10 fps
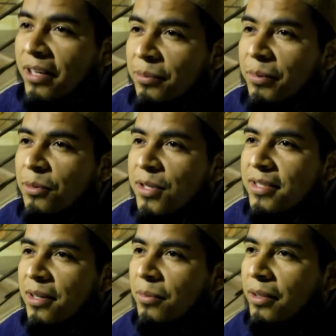I remember it was
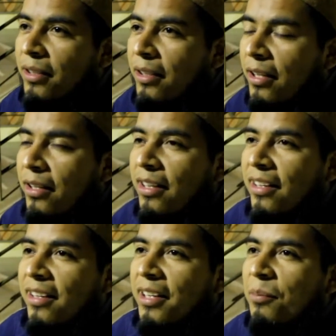summer.
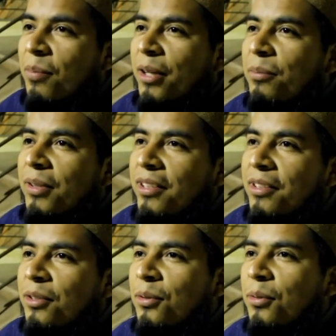He invited me
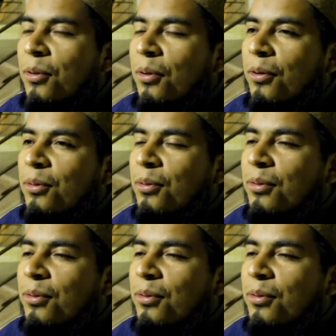to go